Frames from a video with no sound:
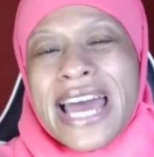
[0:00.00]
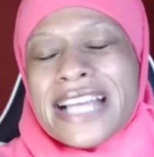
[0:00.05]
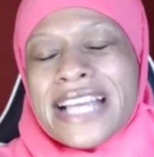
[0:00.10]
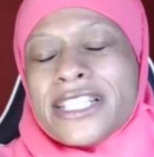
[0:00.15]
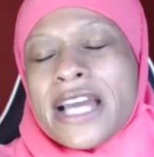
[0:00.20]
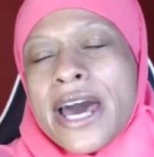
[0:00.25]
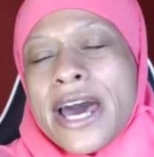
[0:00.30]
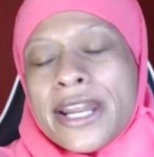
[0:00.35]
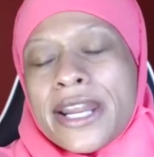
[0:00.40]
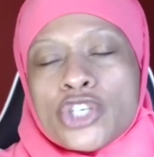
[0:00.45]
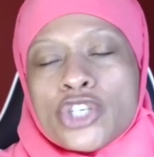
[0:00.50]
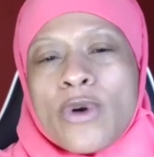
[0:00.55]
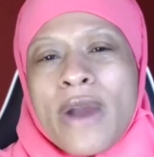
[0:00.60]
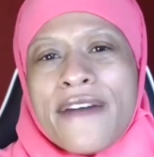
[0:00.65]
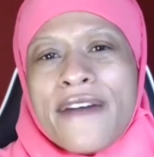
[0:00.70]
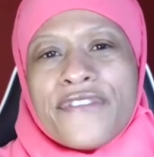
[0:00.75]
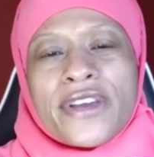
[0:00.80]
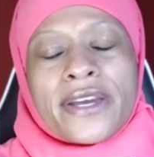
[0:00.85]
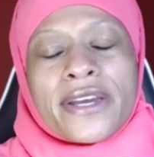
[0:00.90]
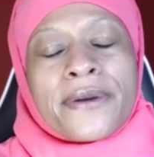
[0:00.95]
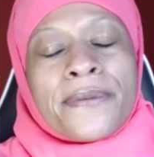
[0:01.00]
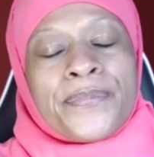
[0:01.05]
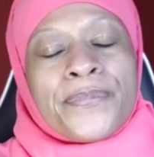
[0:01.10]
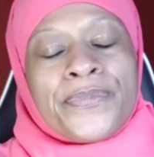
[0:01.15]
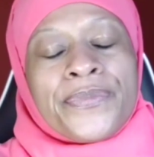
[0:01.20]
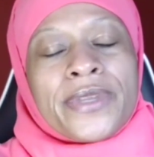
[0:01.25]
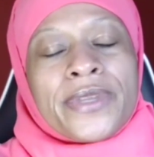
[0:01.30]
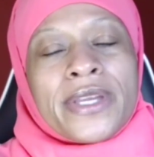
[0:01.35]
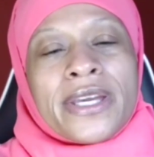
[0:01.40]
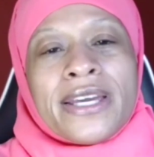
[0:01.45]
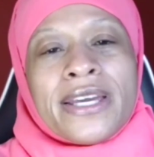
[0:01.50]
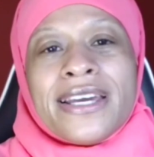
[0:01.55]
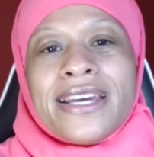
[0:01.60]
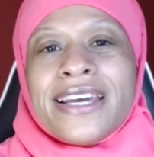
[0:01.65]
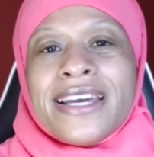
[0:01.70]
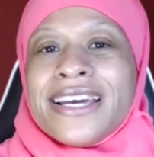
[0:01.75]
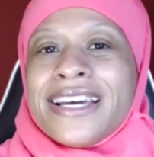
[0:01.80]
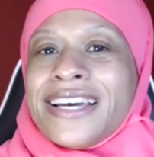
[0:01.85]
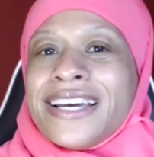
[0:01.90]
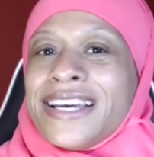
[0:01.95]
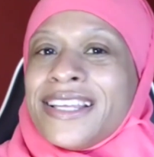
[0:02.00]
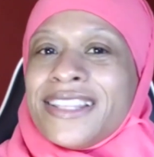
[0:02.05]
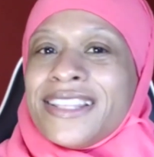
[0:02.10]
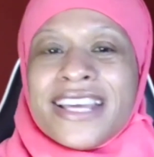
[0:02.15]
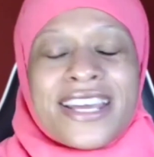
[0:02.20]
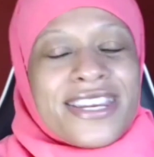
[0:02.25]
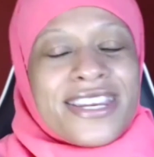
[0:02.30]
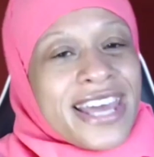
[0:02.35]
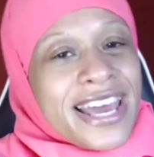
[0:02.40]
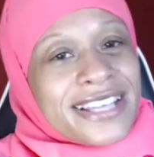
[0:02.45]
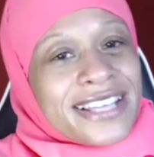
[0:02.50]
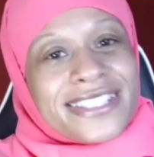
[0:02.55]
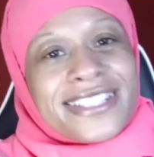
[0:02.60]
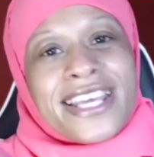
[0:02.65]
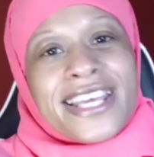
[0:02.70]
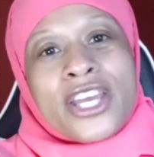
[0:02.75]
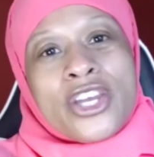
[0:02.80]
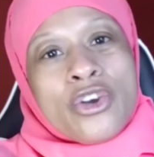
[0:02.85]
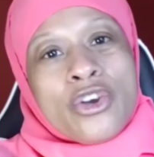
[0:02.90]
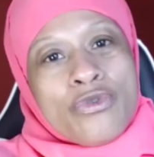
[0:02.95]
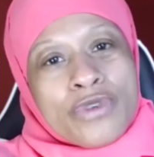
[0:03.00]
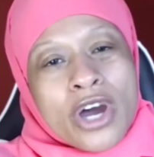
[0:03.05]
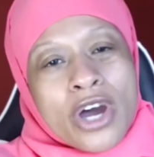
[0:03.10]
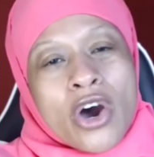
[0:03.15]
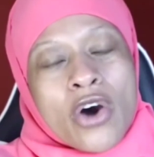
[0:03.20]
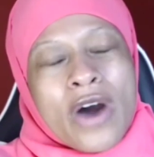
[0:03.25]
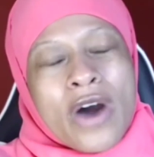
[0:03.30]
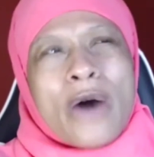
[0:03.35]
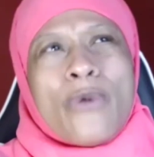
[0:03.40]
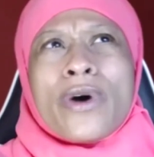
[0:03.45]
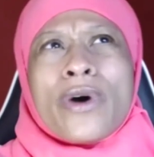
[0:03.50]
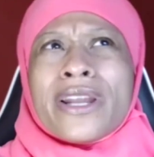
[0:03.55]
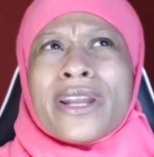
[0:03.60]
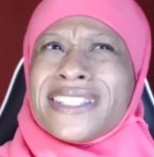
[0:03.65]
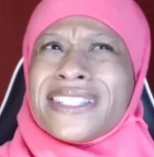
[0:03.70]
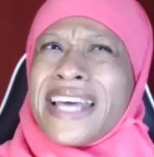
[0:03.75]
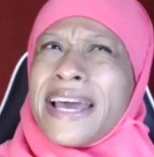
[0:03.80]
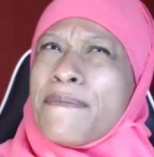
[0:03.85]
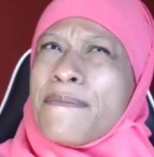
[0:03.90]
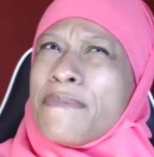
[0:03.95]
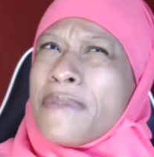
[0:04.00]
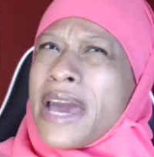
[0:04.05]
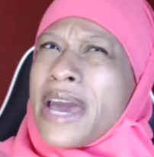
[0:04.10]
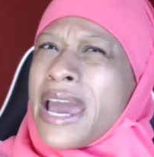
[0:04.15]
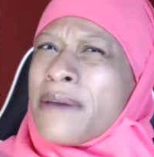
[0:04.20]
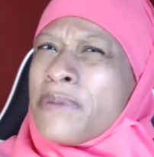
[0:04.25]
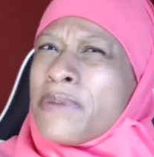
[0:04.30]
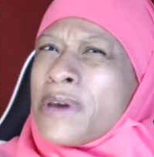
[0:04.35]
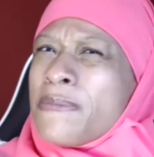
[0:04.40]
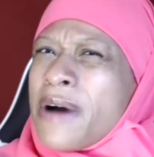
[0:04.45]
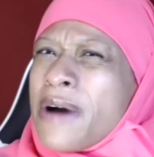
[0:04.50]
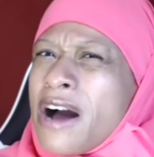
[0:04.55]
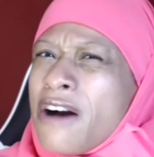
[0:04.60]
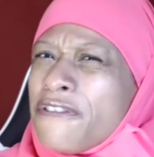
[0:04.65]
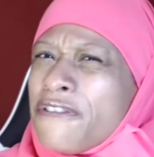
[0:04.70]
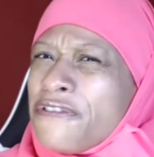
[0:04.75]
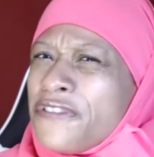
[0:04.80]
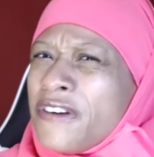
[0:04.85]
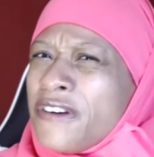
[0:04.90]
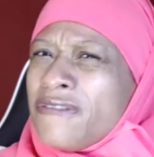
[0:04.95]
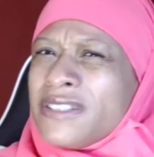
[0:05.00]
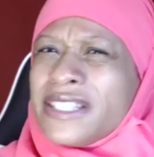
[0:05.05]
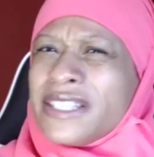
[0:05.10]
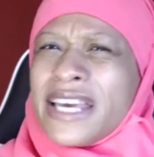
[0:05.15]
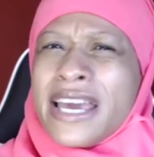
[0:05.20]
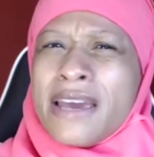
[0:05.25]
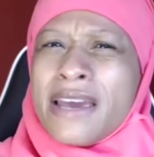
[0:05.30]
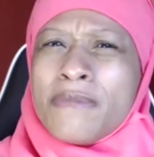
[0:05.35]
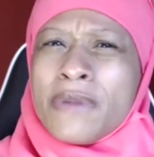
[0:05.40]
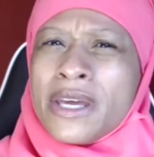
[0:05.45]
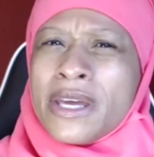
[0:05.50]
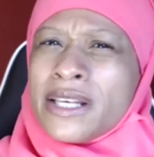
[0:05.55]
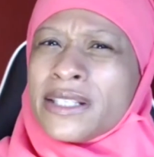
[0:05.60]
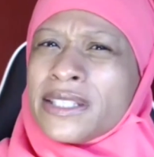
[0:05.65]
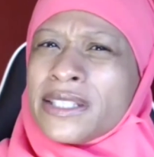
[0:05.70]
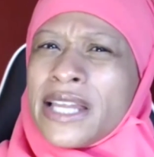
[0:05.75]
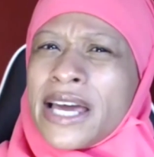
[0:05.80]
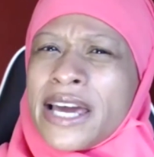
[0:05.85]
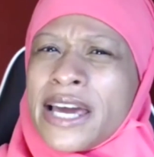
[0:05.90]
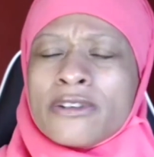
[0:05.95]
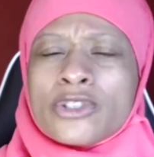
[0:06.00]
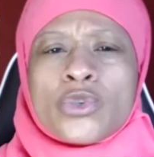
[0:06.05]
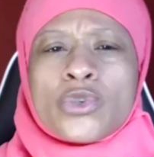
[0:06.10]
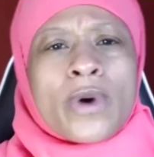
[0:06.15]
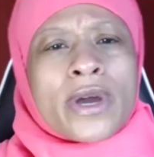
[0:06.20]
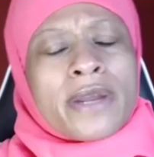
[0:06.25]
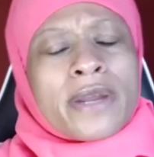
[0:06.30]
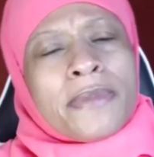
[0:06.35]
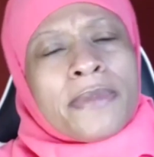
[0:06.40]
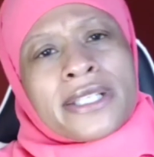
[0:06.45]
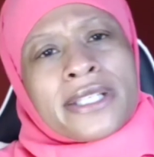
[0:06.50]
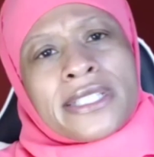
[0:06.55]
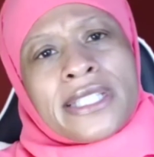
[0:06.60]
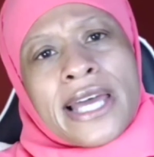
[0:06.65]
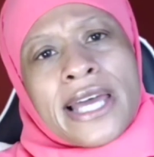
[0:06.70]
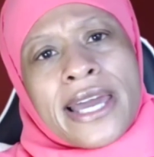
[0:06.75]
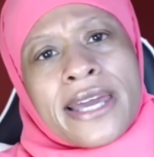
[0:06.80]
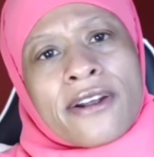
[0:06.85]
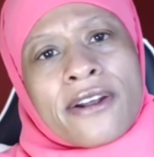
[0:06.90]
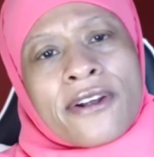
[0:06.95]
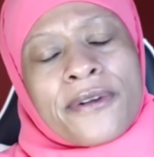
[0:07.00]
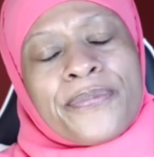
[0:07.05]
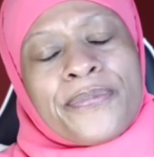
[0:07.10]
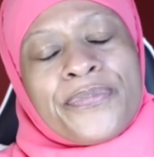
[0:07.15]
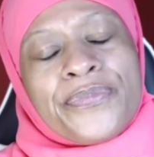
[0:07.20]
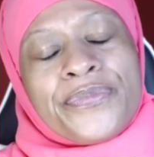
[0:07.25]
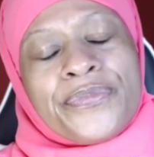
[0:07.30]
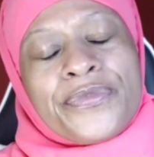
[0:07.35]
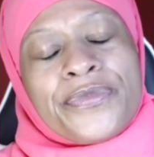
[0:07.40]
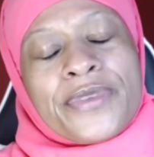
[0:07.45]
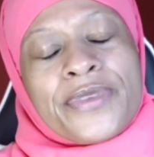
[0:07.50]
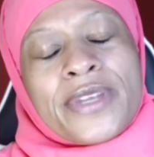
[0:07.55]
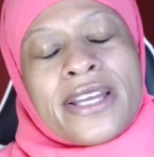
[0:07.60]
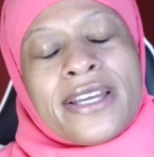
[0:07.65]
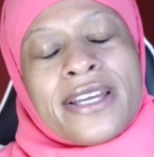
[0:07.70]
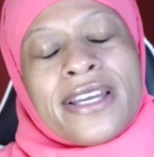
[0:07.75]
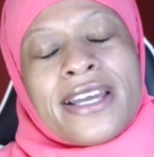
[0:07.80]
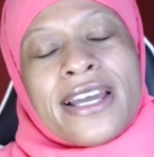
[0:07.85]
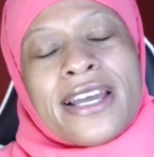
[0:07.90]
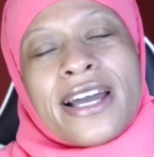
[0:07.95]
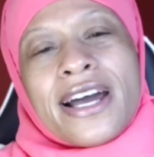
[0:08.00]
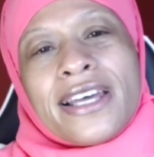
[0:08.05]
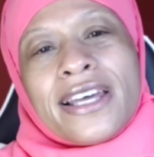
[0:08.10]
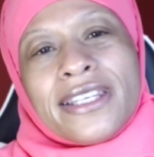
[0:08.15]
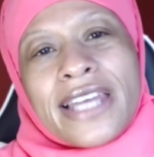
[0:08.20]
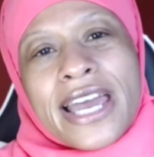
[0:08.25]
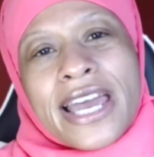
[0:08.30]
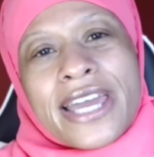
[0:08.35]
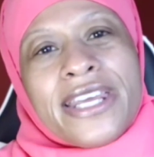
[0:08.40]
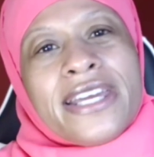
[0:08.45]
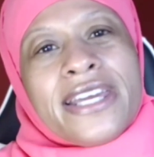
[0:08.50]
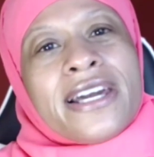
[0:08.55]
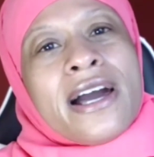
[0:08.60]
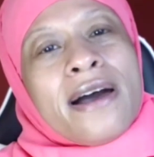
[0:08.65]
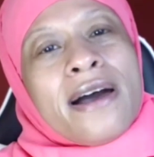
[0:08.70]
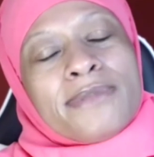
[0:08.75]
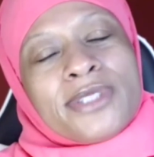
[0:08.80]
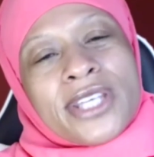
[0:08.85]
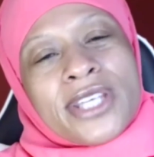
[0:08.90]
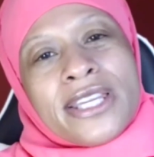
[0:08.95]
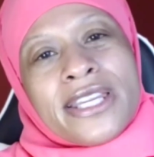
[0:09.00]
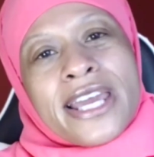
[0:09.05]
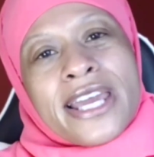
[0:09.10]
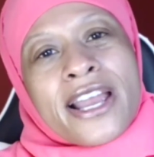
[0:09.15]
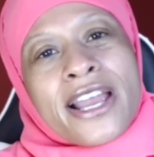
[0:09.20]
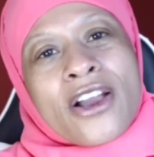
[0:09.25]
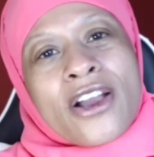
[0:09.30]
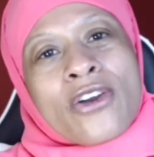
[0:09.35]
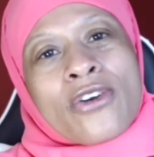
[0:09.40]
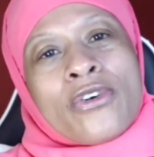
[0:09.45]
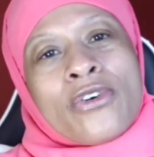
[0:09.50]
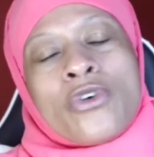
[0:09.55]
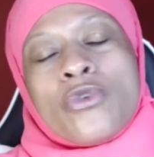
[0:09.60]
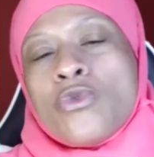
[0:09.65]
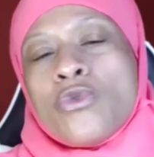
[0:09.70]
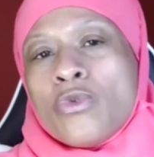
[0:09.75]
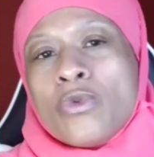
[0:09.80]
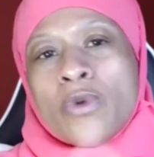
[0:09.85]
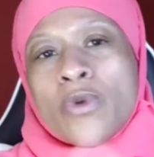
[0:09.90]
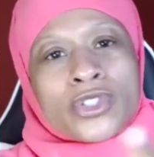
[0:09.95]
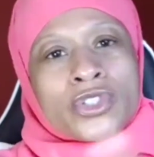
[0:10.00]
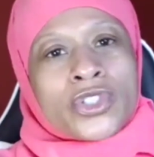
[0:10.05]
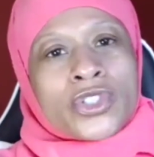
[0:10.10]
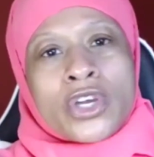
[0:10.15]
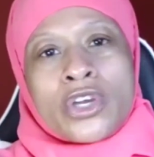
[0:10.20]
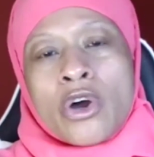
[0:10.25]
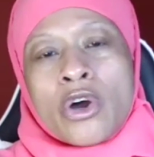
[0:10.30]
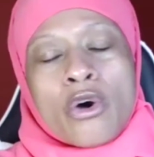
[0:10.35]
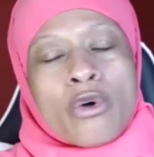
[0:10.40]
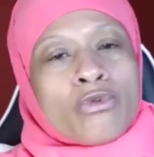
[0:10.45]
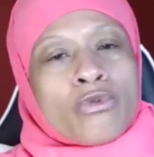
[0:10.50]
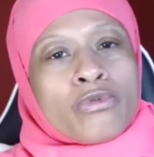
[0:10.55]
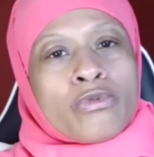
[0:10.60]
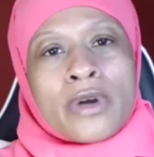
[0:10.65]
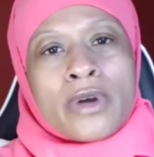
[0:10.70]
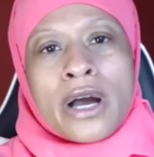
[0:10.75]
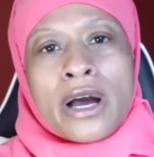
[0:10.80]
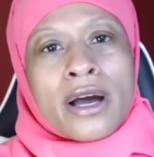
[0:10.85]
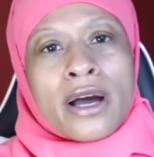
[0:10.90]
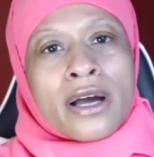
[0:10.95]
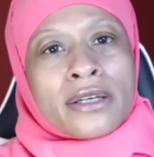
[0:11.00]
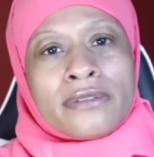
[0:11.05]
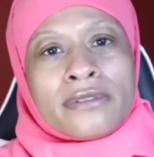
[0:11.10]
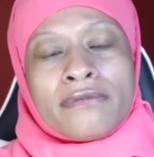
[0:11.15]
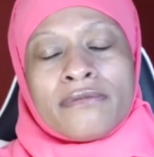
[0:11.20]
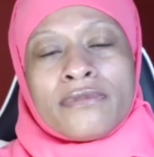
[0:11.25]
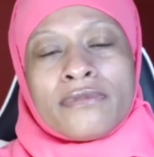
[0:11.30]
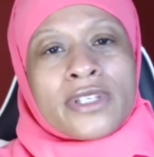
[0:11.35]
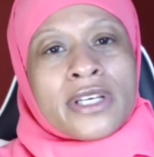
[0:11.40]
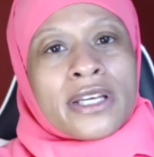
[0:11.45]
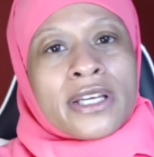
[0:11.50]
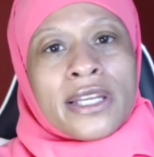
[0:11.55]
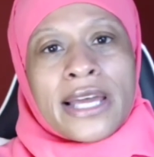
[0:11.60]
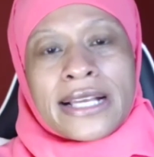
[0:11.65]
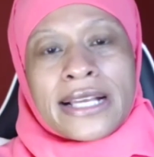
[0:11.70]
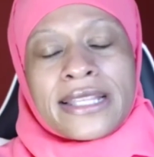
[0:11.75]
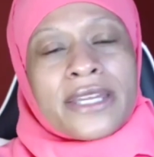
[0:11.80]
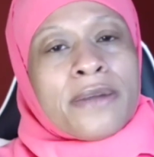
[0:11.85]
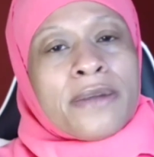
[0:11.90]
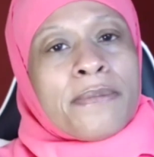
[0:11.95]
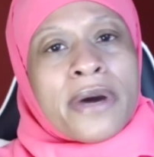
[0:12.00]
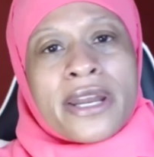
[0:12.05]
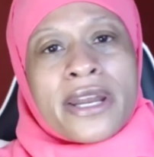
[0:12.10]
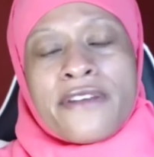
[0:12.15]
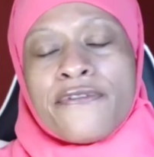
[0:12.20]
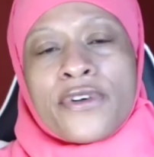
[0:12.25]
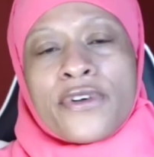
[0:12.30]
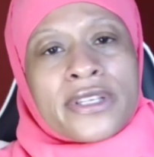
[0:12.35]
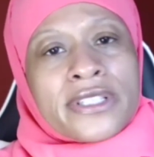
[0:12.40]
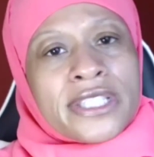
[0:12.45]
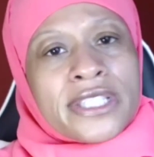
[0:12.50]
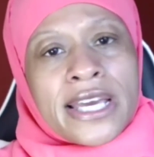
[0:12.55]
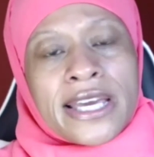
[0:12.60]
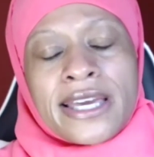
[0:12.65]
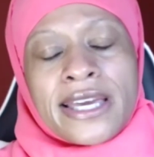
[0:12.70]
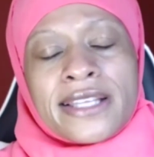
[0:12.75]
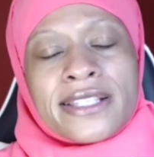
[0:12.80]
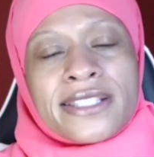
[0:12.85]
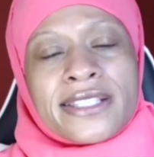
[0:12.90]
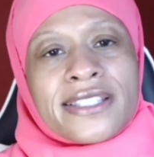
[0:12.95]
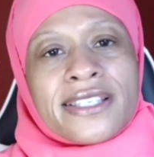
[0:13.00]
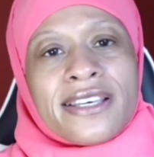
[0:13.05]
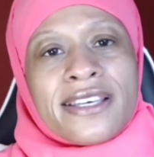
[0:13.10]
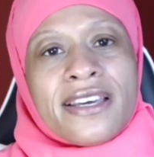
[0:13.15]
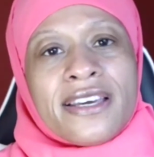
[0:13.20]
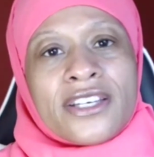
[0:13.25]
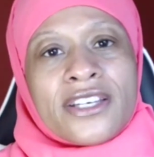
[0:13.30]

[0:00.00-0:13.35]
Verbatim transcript: that kind of traffic. Then next thing you know, I want to say maybe about 15 minutes later, 20 minutes later, a lady comes in there who was, you know, uh, collecting the money for the tickets.